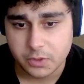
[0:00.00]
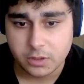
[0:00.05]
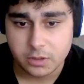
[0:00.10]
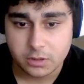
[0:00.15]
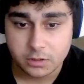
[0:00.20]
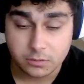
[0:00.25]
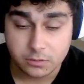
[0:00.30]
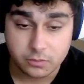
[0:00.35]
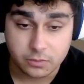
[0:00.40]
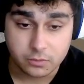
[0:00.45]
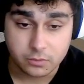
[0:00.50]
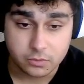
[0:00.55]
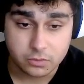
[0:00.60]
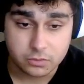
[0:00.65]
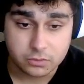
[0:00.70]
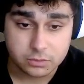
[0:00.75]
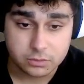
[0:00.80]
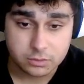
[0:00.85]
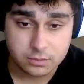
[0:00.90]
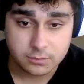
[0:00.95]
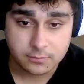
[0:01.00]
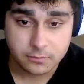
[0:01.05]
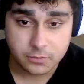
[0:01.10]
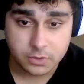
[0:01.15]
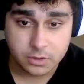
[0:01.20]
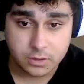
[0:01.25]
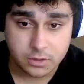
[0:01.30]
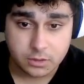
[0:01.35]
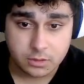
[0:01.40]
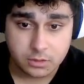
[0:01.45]
if you want.
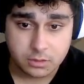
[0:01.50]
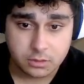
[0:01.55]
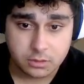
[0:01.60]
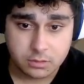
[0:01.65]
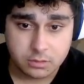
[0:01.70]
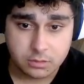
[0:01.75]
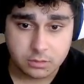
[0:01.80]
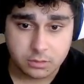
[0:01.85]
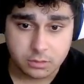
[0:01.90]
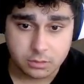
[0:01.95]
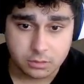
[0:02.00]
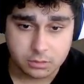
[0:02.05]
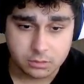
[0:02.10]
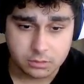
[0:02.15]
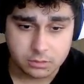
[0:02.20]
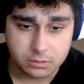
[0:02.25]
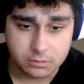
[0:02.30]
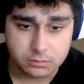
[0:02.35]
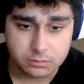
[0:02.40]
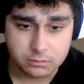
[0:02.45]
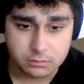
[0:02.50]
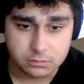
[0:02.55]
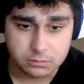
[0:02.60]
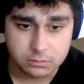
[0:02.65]
Um.